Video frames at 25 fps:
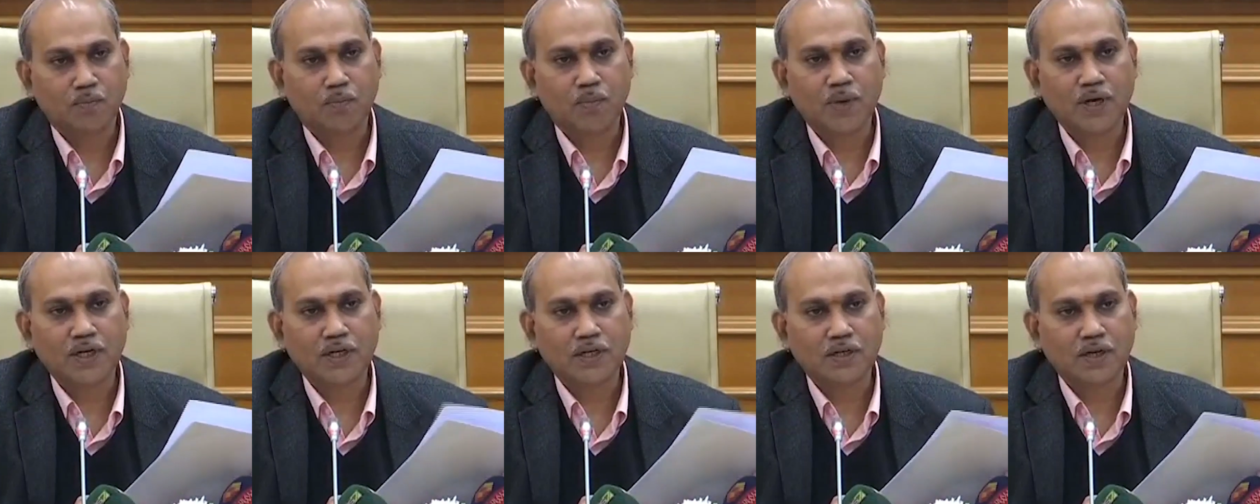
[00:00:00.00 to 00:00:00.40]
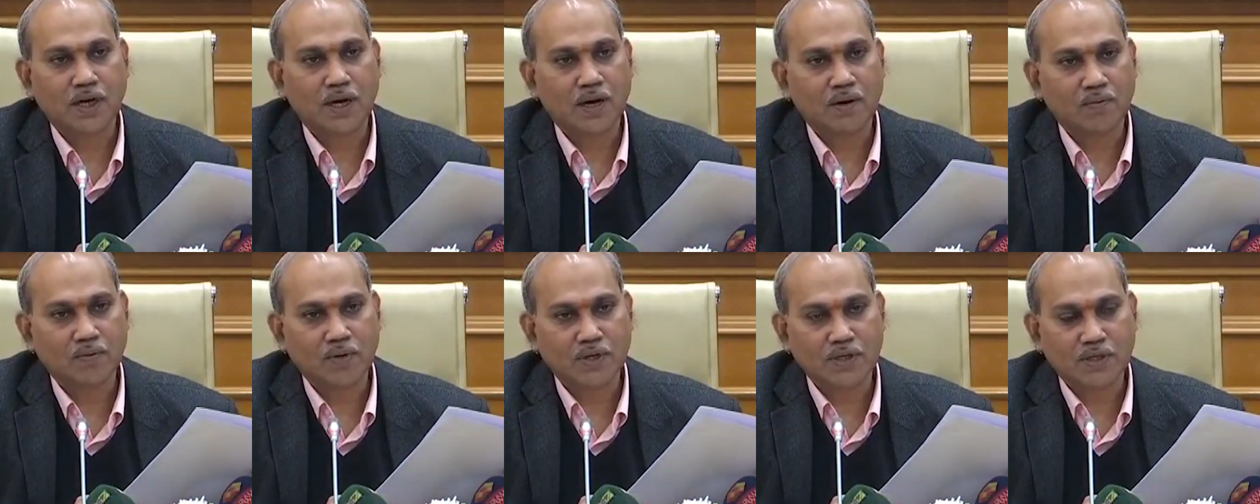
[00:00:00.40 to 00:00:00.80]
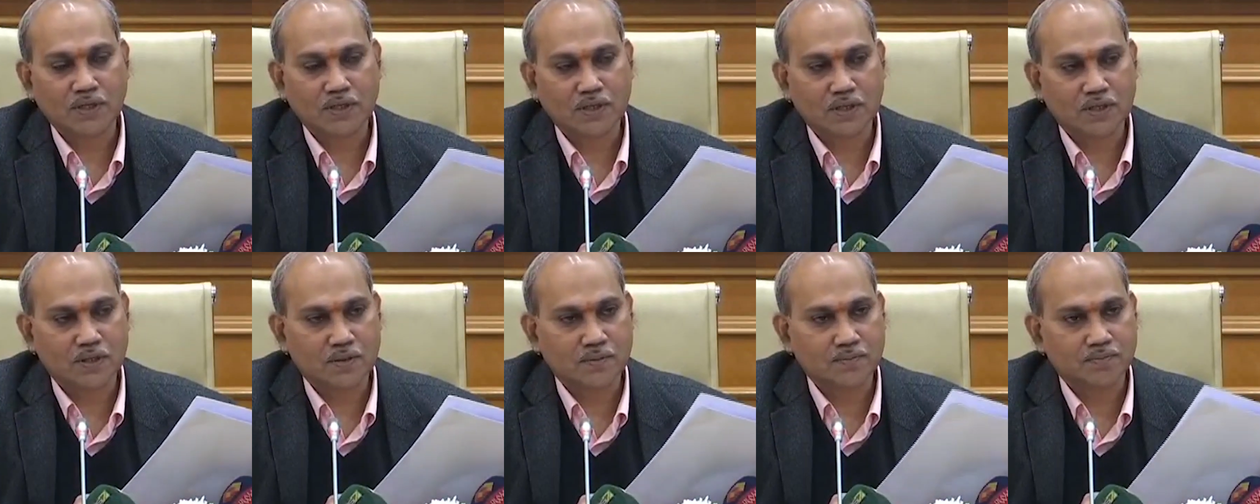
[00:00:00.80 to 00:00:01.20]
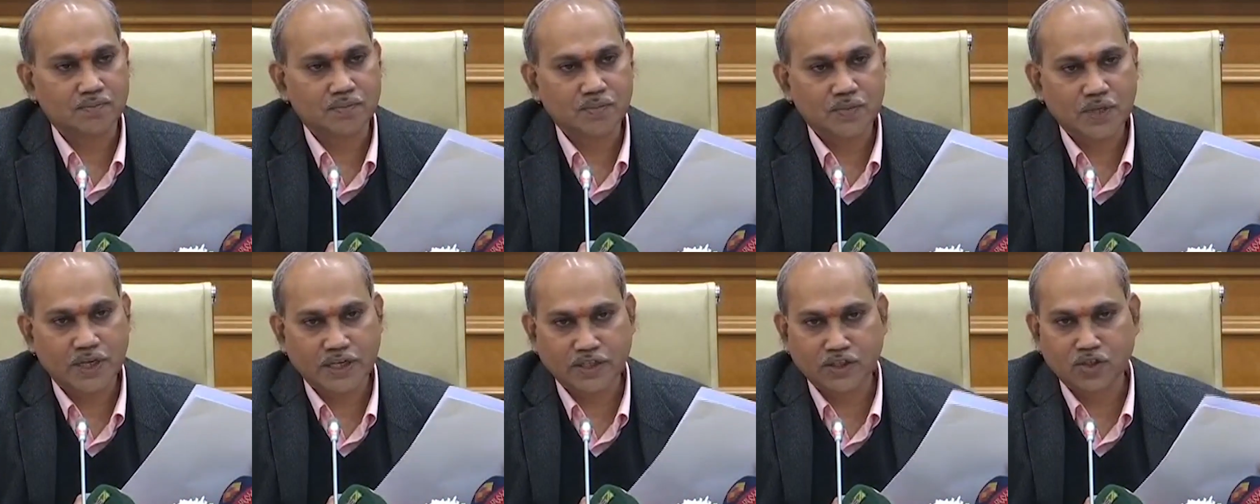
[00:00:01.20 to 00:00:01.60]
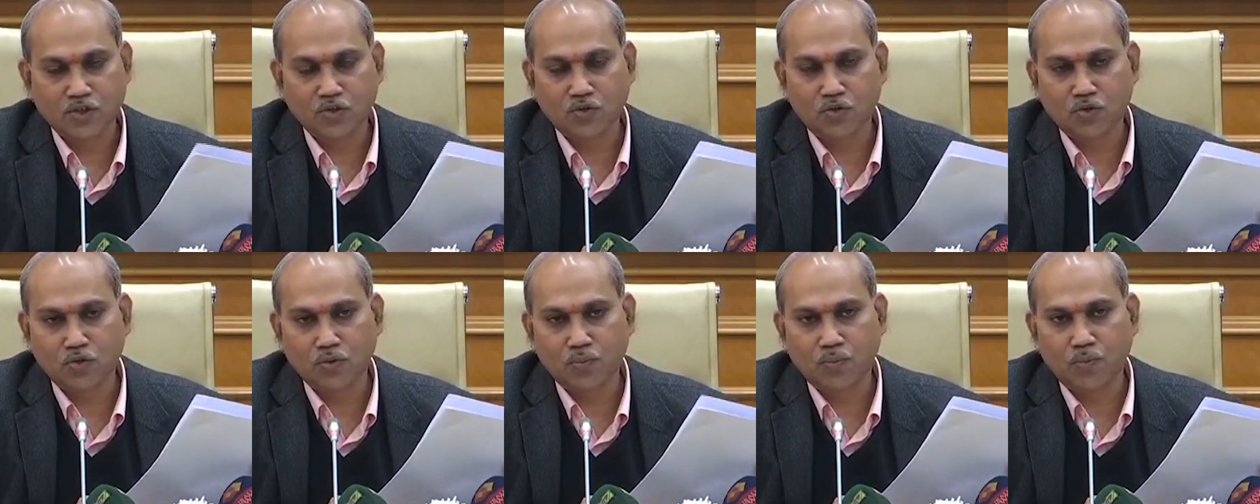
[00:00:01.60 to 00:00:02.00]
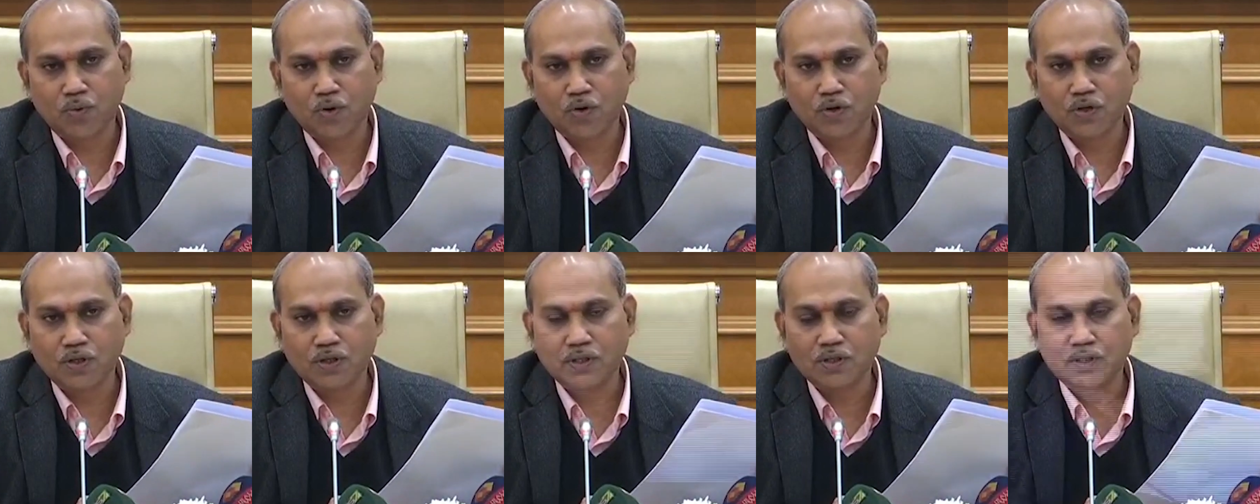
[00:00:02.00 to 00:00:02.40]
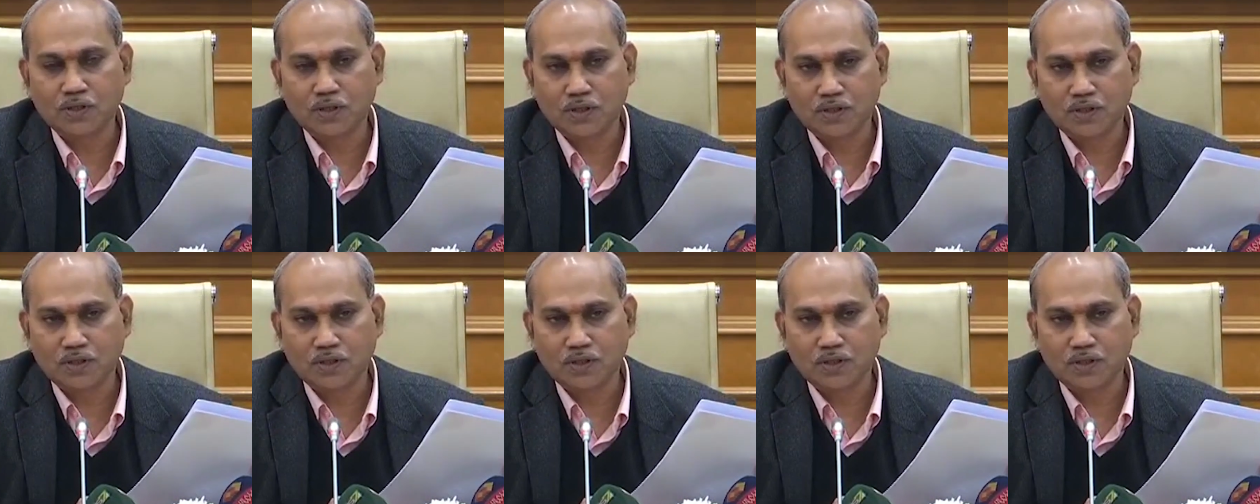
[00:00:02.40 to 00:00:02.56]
but our executive board